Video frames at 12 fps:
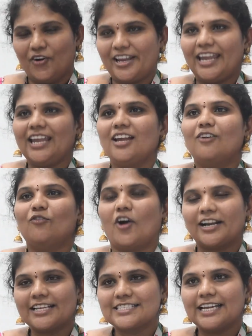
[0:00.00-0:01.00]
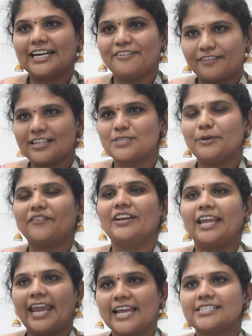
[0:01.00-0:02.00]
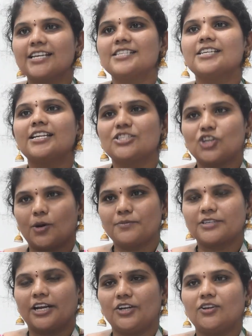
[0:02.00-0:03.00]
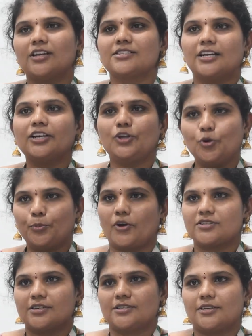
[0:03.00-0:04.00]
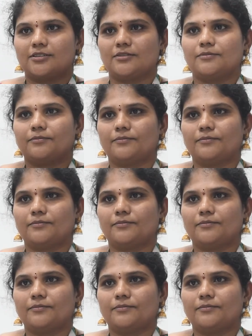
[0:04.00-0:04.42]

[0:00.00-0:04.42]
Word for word: Okay, what is the difference between agents and job schedulers and queue processors?